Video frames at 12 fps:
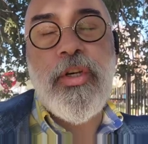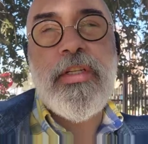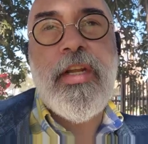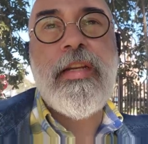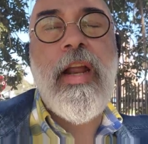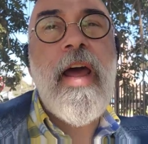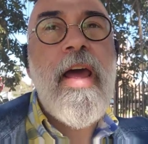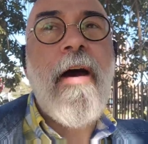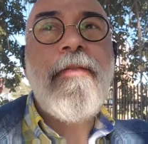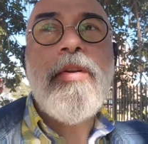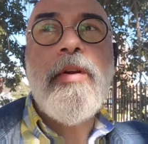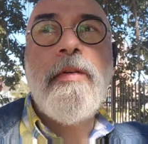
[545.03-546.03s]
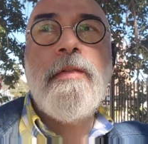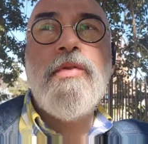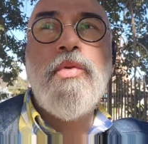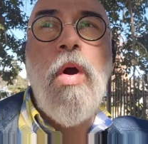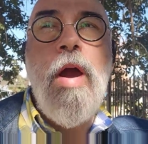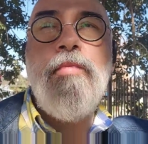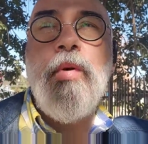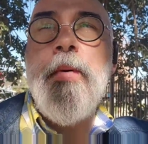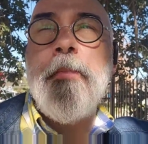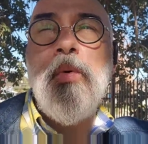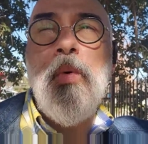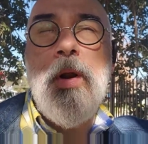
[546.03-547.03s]
was just in, I have to try and
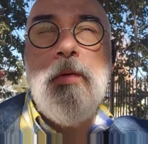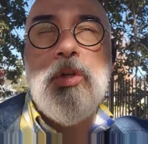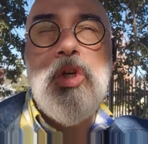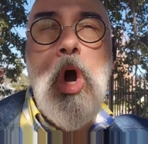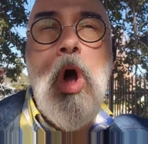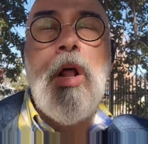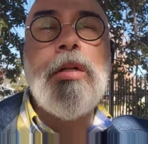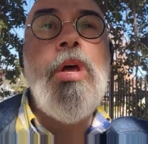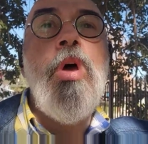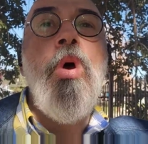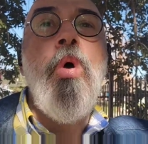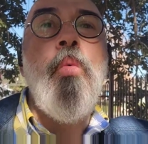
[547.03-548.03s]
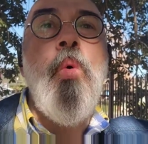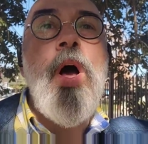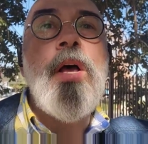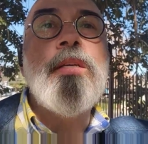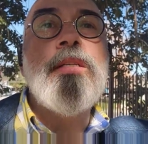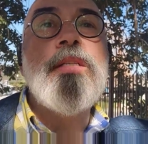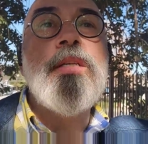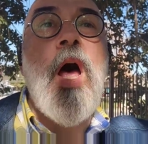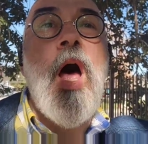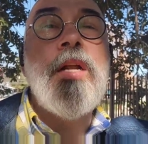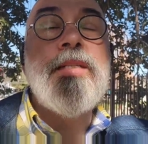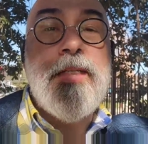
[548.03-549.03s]
remember what it was called, was
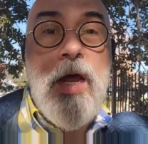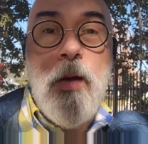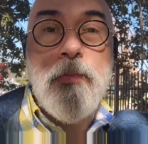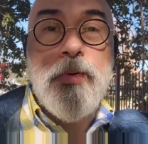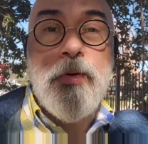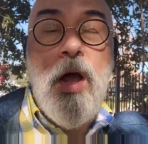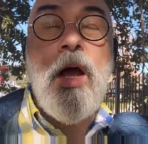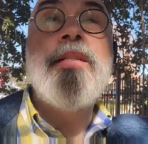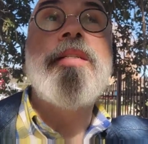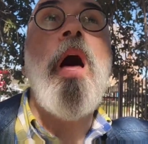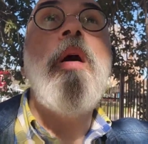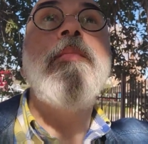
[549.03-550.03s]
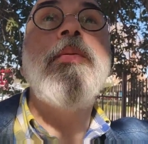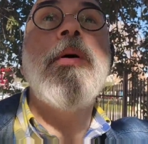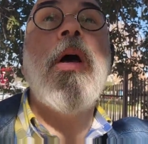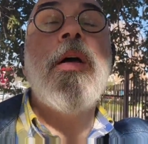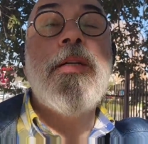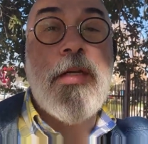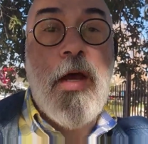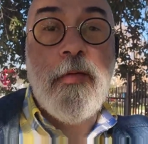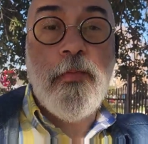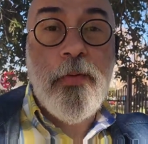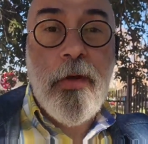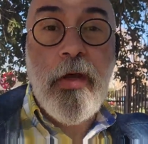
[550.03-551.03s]
a dump. A dump, a
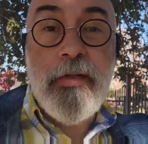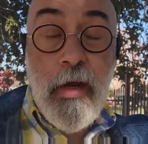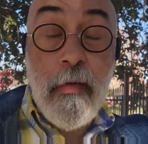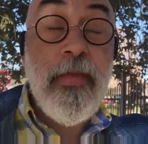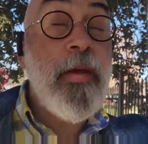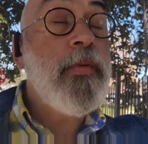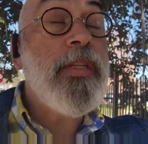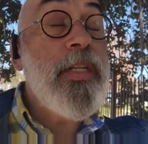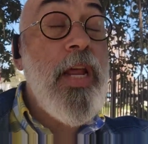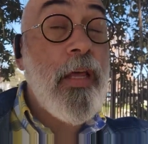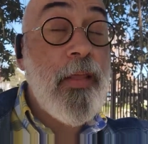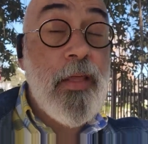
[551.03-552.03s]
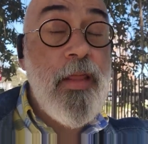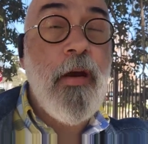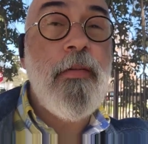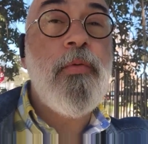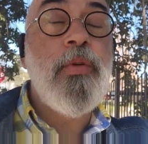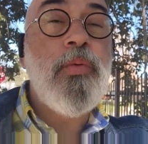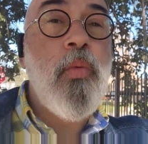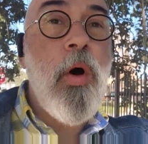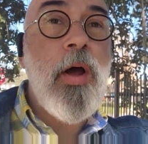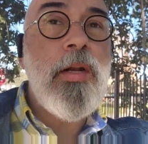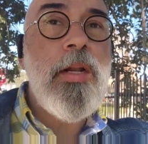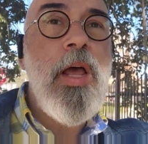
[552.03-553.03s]
dump, a dump. There was nothing there. There was
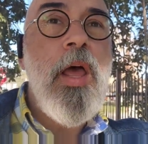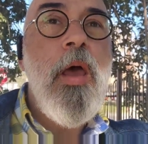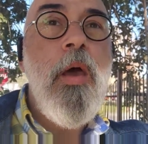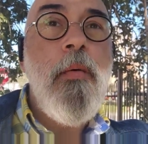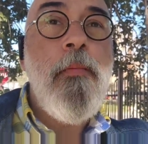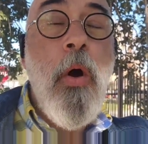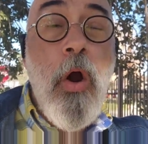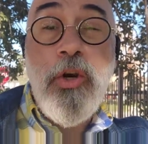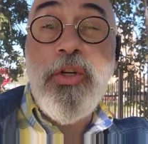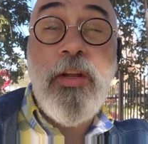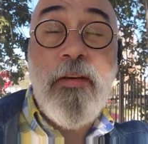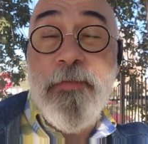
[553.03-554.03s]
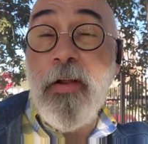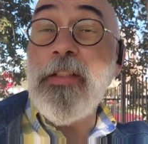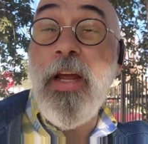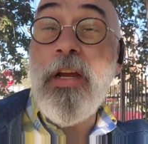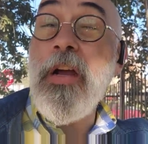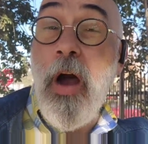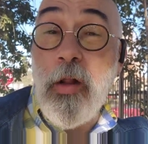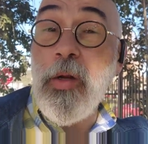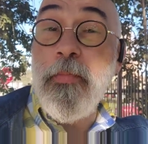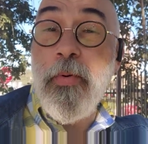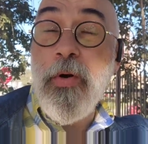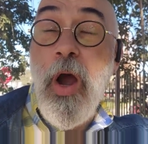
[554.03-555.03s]
one partially filled in
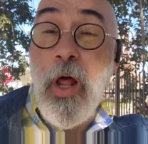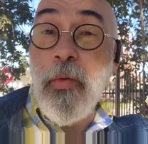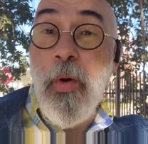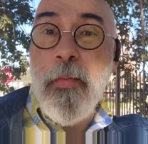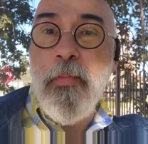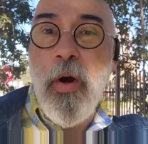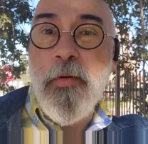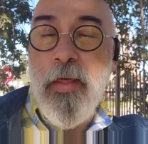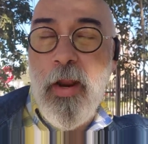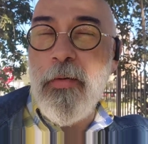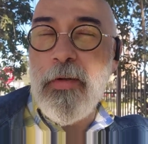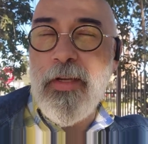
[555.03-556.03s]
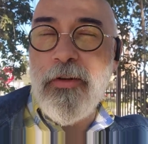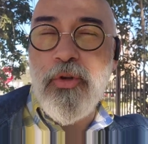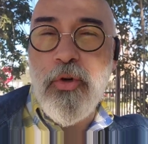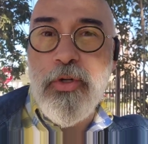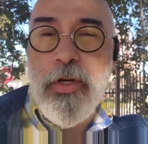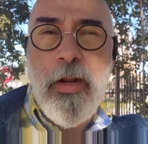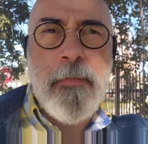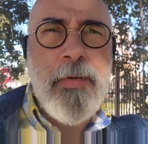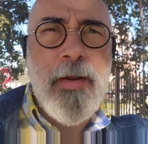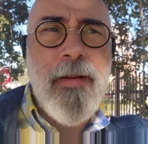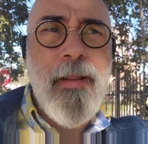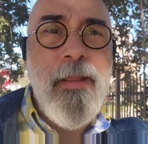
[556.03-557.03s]
coloring book that I was interested in,
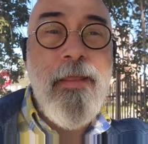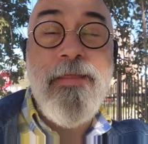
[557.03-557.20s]
but